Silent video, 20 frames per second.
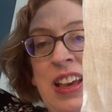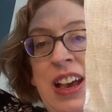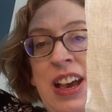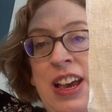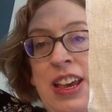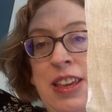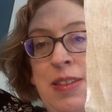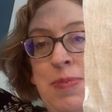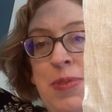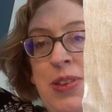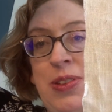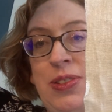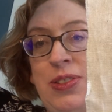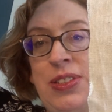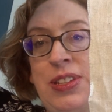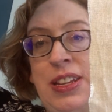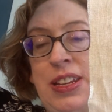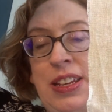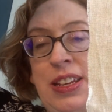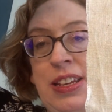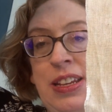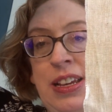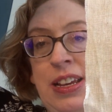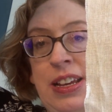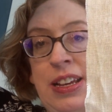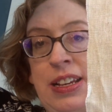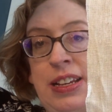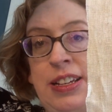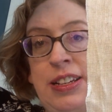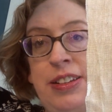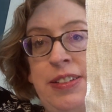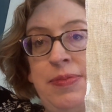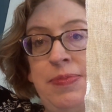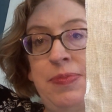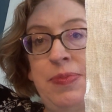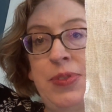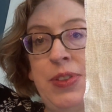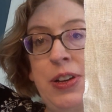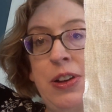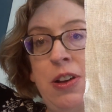I am using
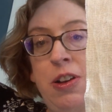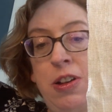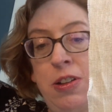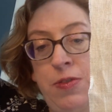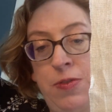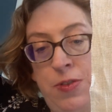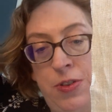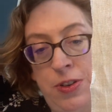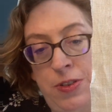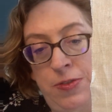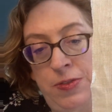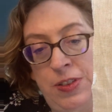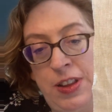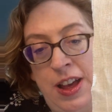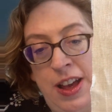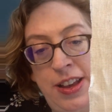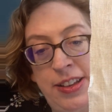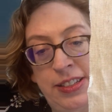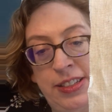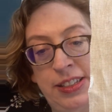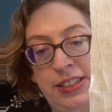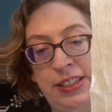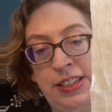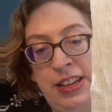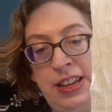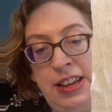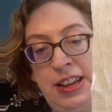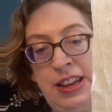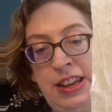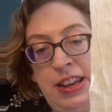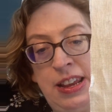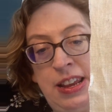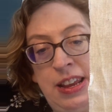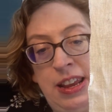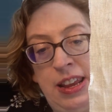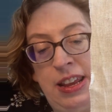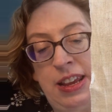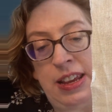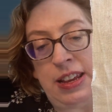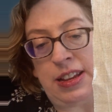the called for floss,
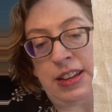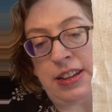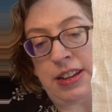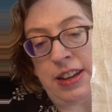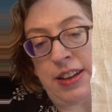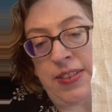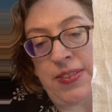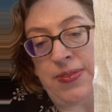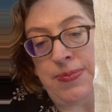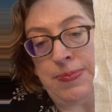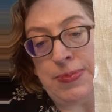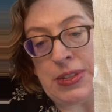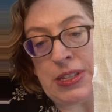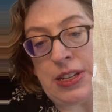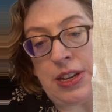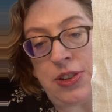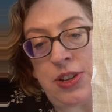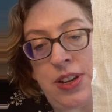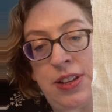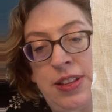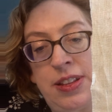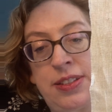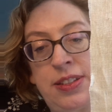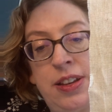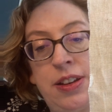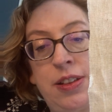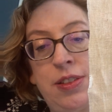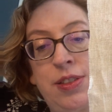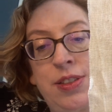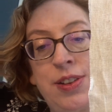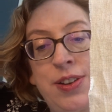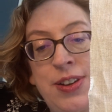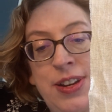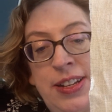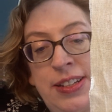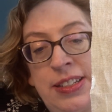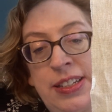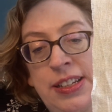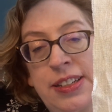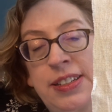and I'm stitching this on a
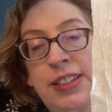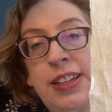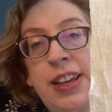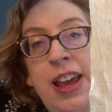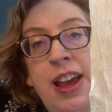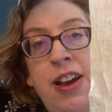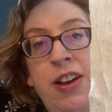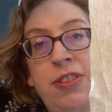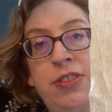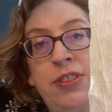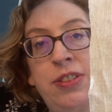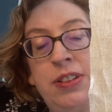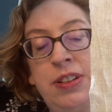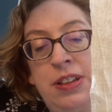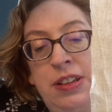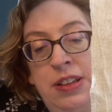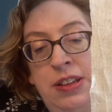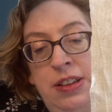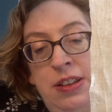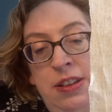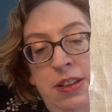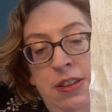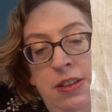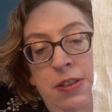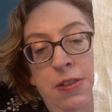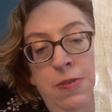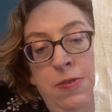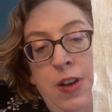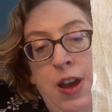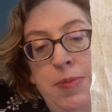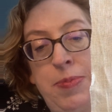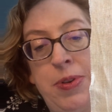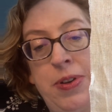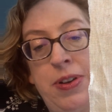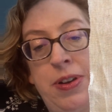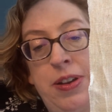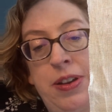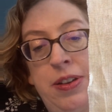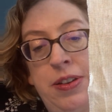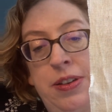36 count fiber
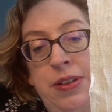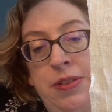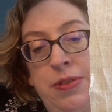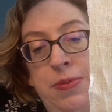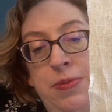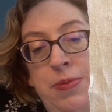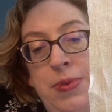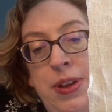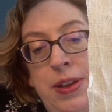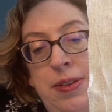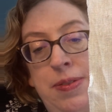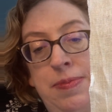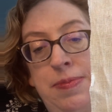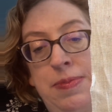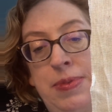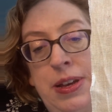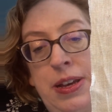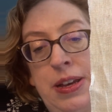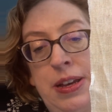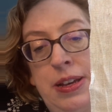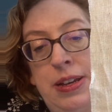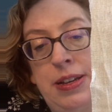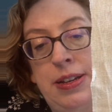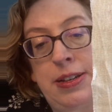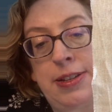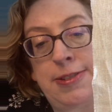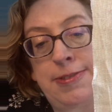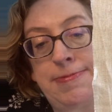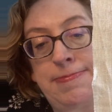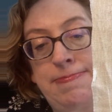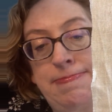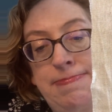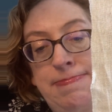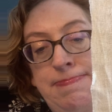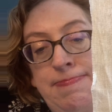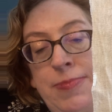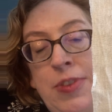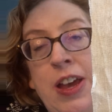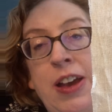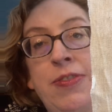on a whim
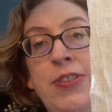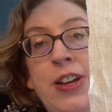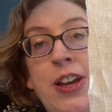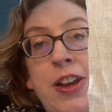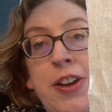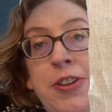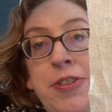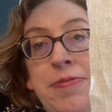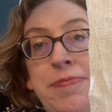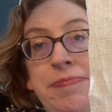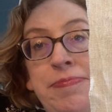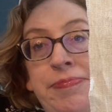Affogato.